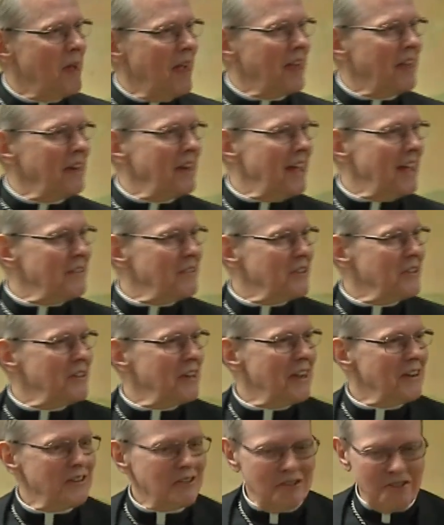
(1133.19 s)

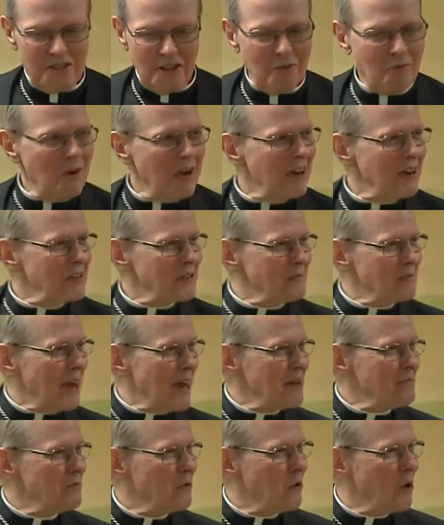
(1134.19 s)
machinations that went into
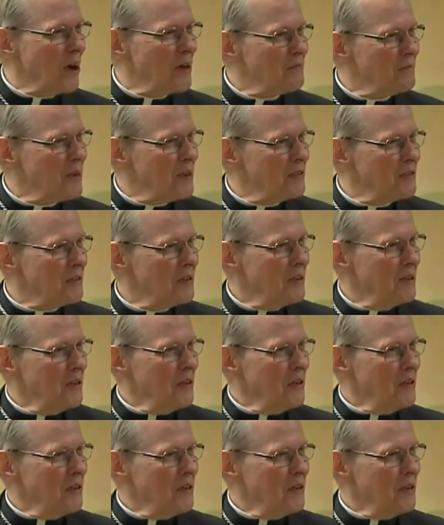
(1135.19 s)
my appointment.